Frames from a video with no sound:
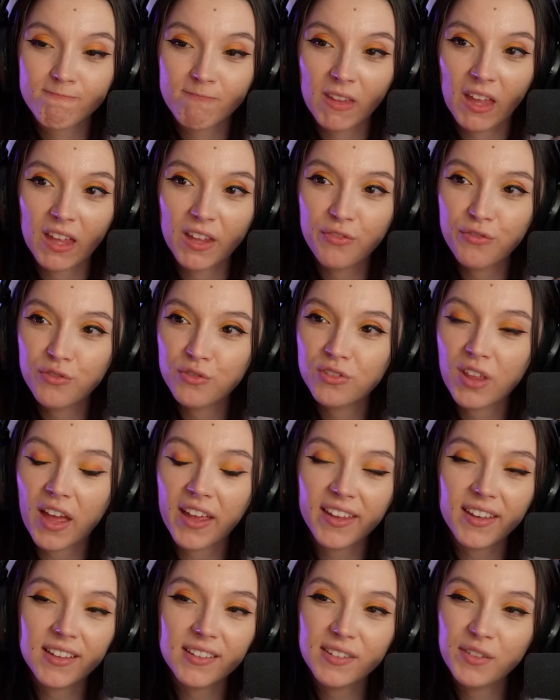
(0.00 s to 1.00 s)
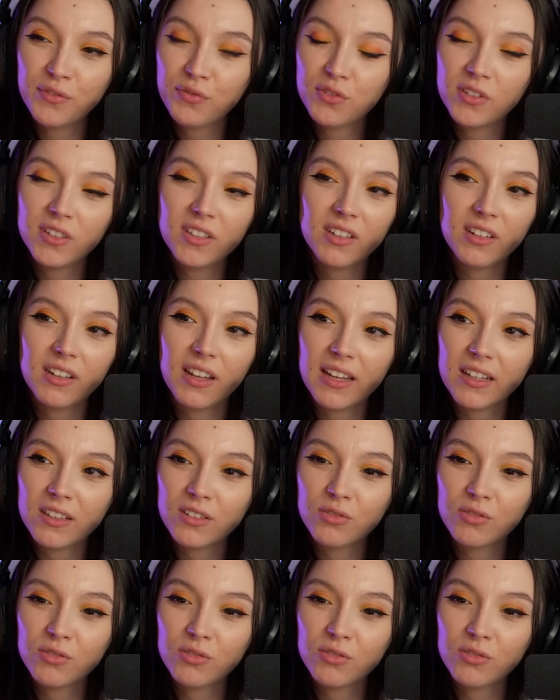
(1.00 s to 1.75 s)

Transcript: if you i guess if you didn't like